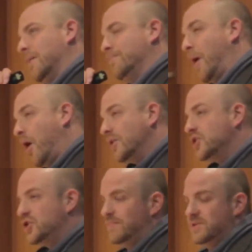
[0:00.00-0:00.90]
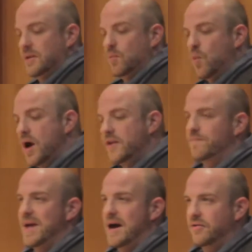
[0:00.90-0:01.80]
partnerships and word of
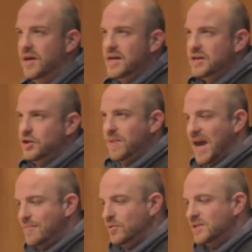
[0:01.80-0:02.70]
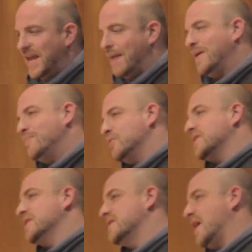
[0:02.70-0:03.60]
mouth to be able to get people to
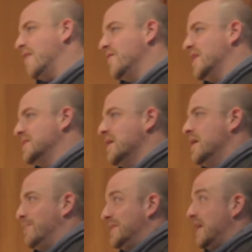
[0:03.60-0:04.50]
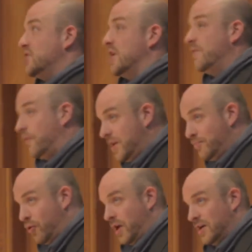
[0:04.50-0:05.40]
discover this potentially free
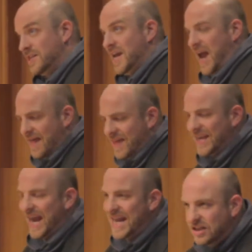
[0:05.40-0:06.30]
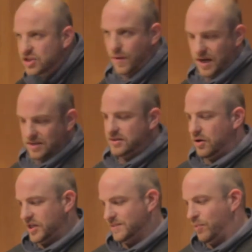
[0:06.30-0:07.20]
product and then get into it and
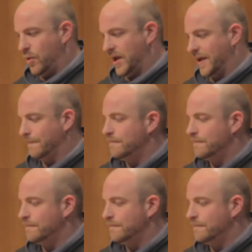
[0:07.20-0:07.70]
start exploring it.